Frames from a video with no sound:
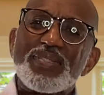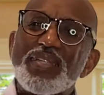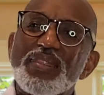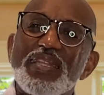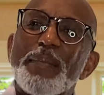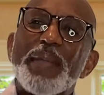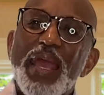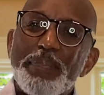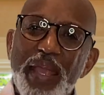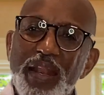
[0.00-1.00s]
is nothing that
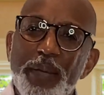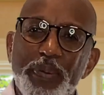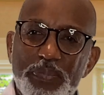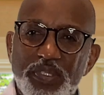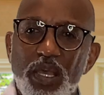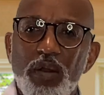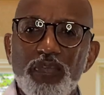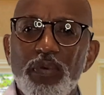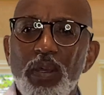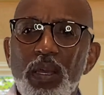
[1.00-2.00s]
man made up himself.
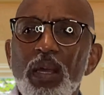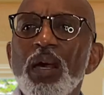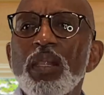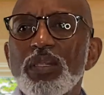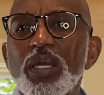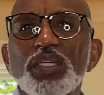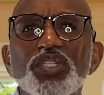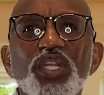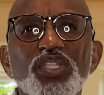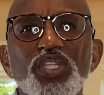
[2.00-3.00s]
Look at
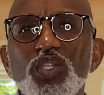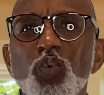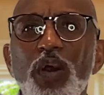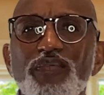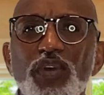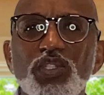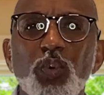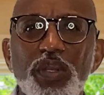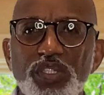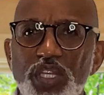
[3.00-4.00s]
Genesis 1, verse
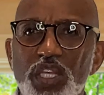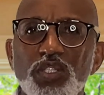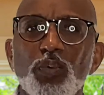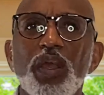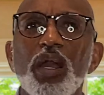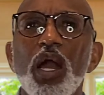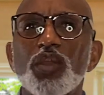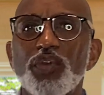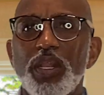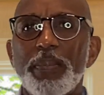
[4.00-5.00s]
26, where God
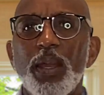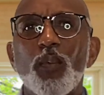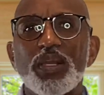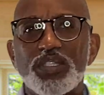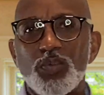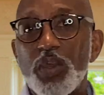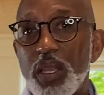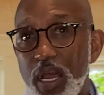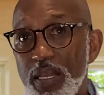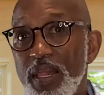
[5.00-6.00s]
created man. Watch it, where God